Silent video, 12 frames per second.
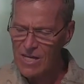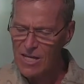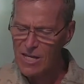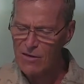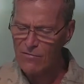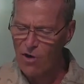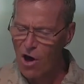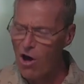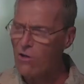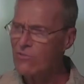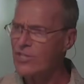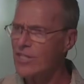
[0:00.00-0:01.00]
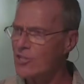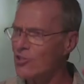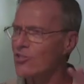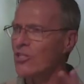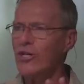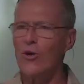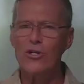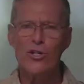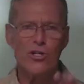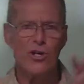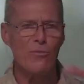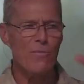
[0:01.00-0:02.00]
involved in, you know, you're,
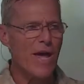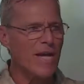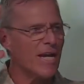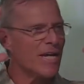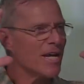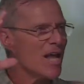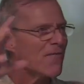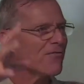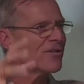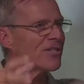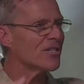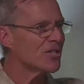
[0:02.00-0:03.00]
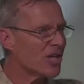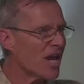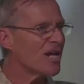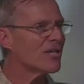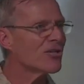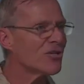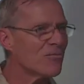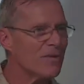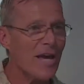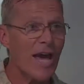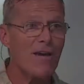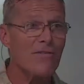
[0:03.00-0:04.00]
you're making an effort to change your
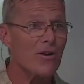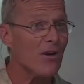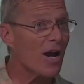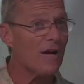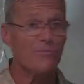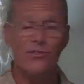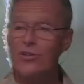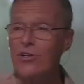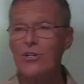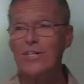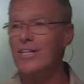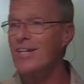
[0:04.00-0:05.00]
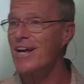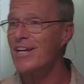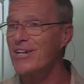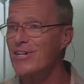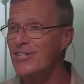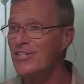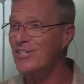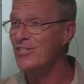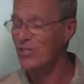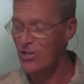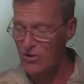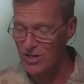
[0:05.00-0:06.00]
behavior, I'm certainly not here to
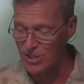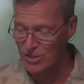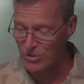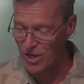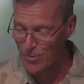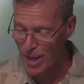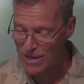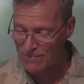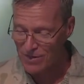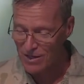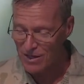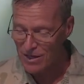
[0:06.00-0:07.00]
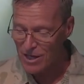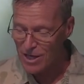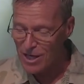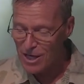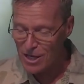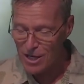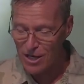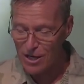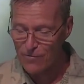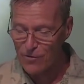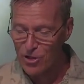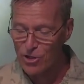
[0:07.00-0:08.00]
discourage you. Amen?
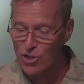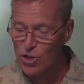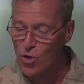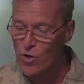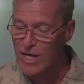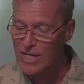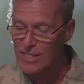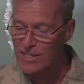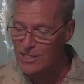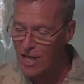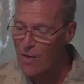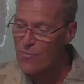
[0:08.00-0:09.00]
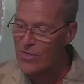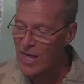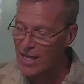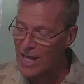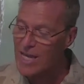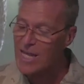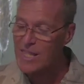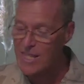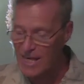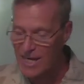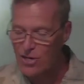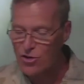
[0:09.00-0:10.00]
If you're doing something,
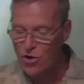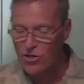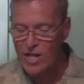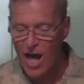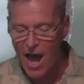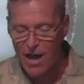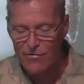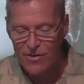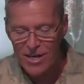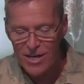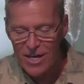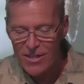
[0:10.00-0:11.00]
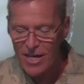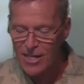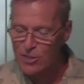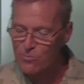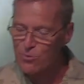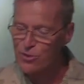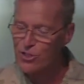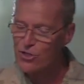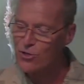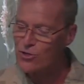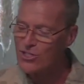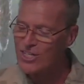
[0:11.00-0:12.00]
anything in your life that is
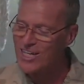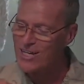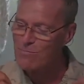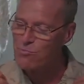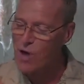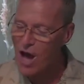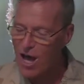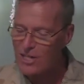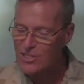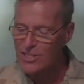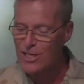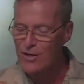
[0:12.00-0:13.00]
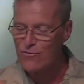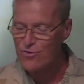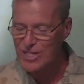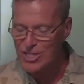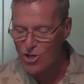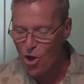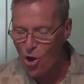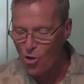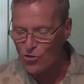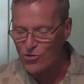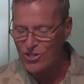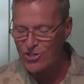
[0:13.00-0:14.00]
producing positive
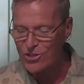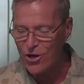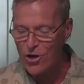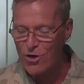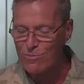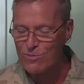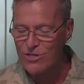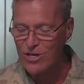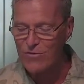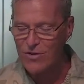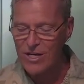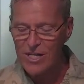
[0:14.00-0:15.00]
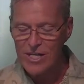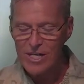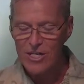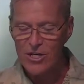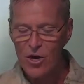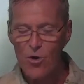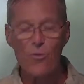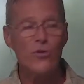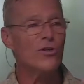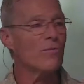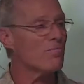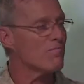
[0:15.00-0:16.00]
results in terms of, you know,
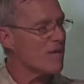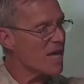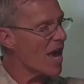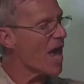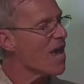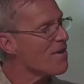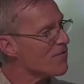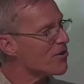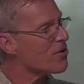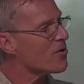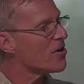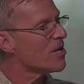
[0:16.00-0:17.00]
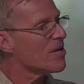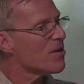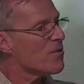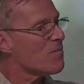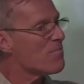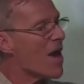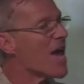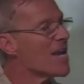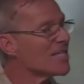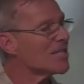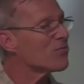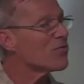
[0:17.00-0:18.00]
behavior
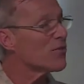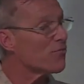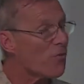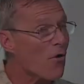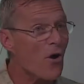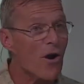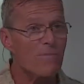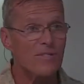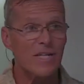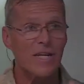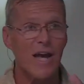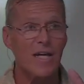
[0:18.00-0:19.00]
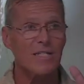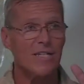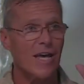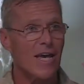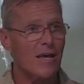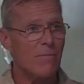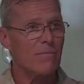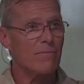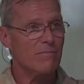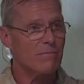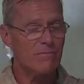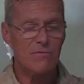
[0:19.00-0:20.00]
based reforms, then I say,
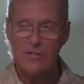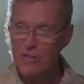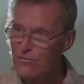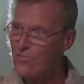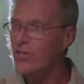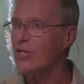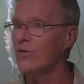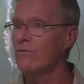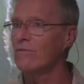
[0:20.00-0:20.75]
good for you.